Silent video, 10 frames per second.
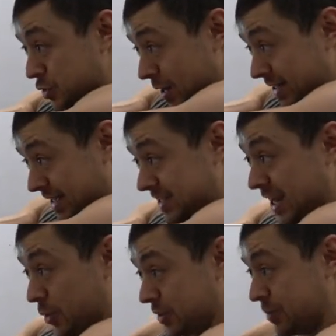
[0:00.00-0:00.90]
directly
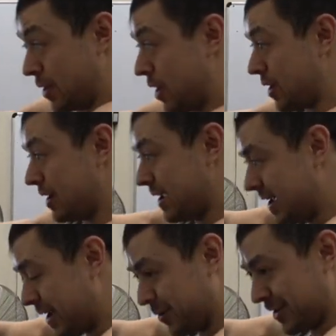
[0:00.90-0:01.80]
centered with the bar.
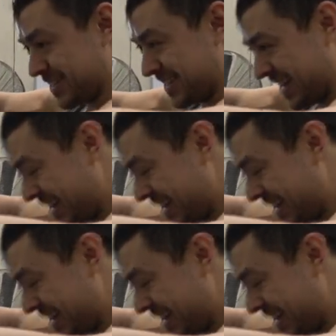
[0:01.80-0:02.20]
And what I'll see